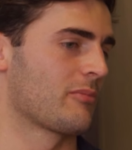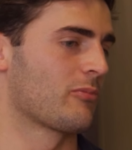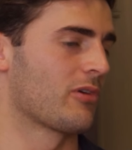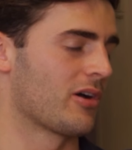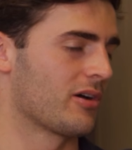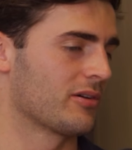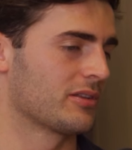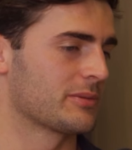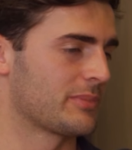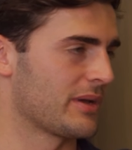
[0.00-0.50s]

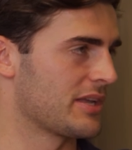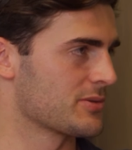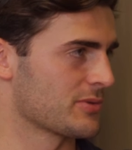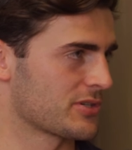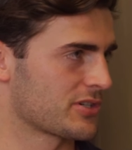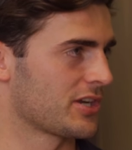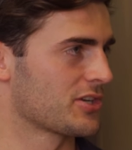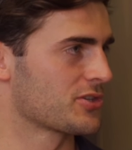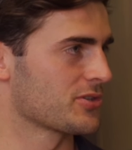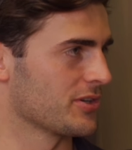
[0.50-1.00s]
Well, it depends
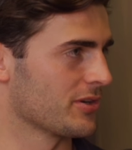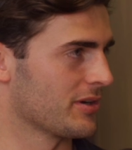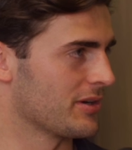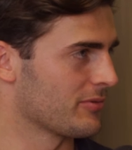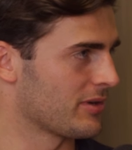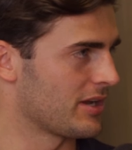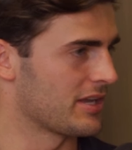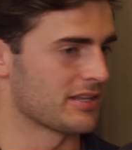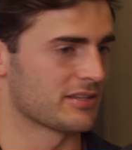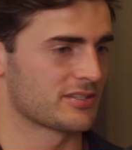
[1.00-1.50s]
which country you're
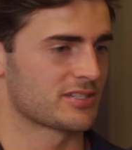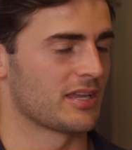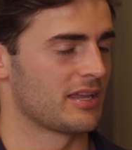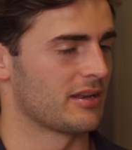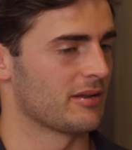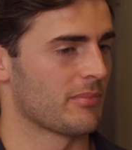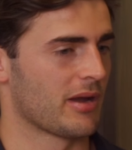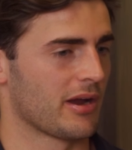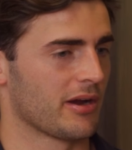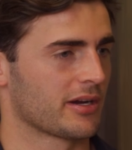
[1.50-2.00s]
in, right?
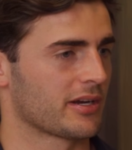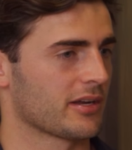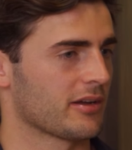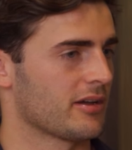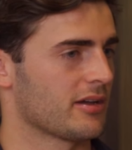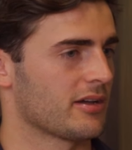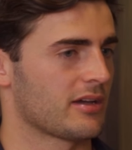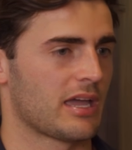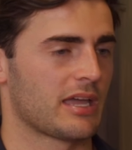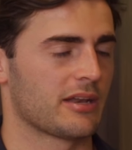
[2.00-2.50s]
In
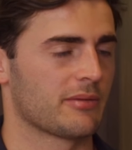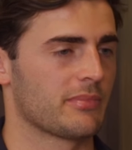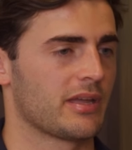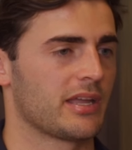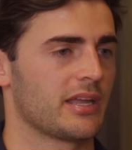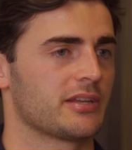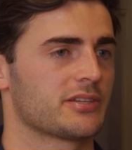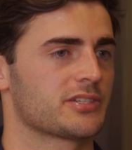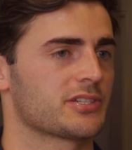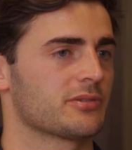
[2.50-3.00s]
America, I had a
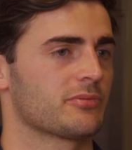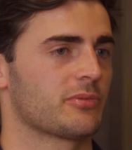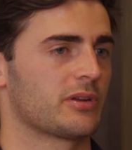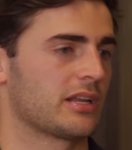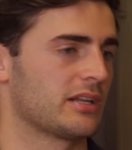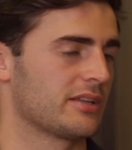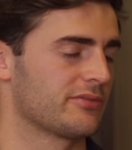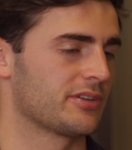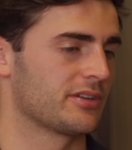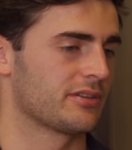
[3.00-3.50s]
maid.
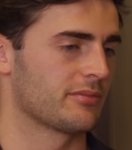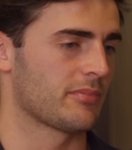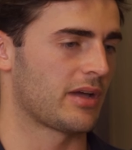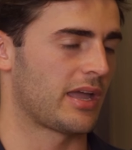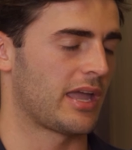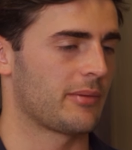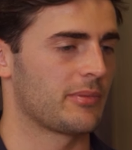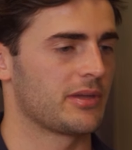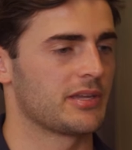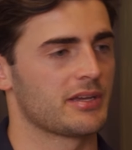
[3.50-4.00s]
When I lived in
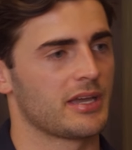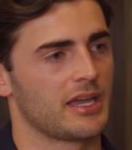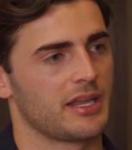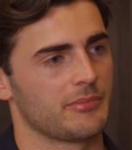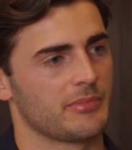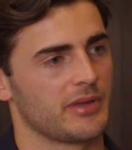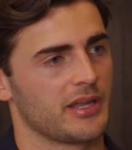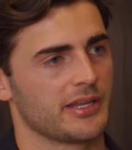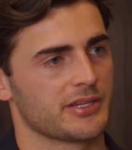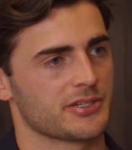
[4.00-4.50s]
Miami, I
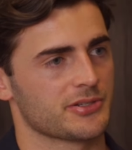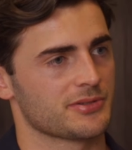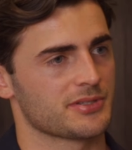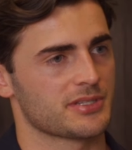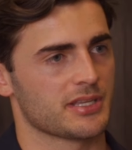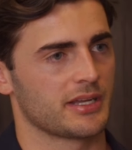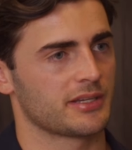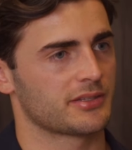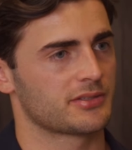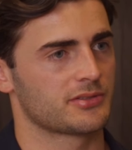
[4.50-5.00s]
had a maid. It
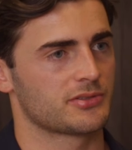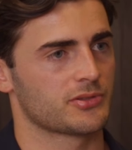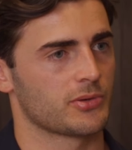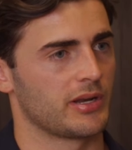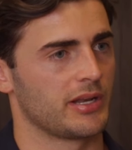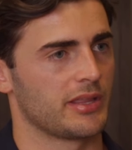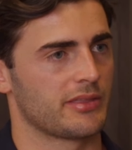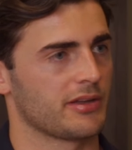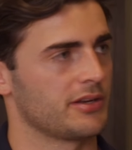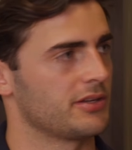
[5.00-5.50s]
was
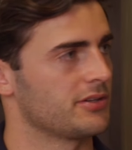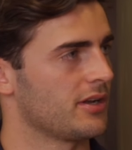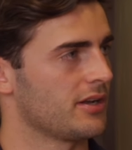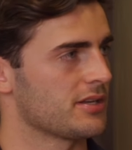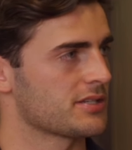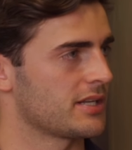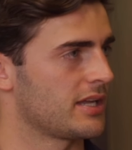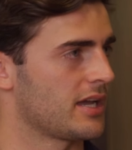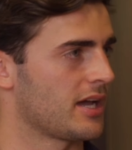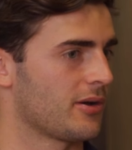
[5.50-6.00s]

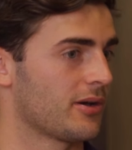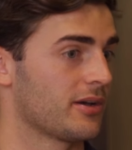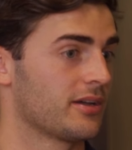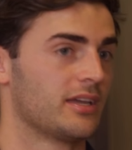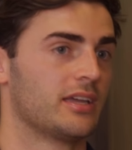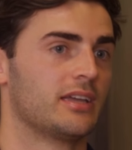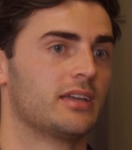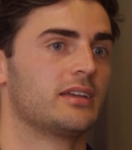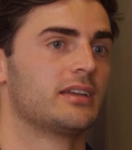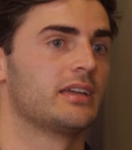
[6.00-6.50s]
$20-$30 an hour.
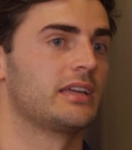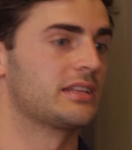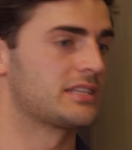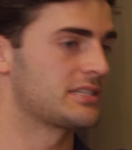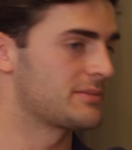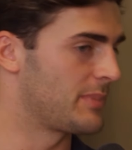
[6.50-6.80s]
In